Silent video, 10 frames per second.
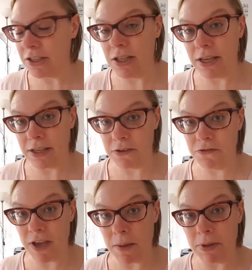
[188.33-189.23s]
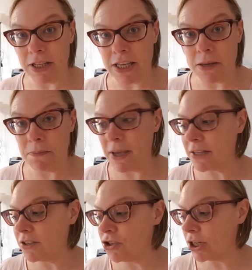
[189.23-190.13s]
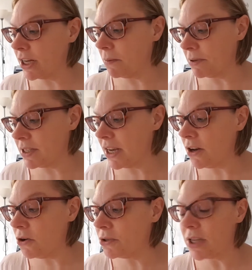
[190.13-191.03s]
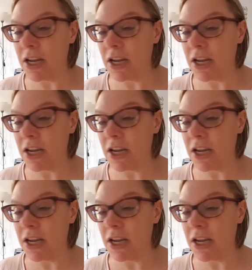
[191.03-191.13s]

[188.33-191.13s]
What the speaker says: the family baked chicken and potatoes.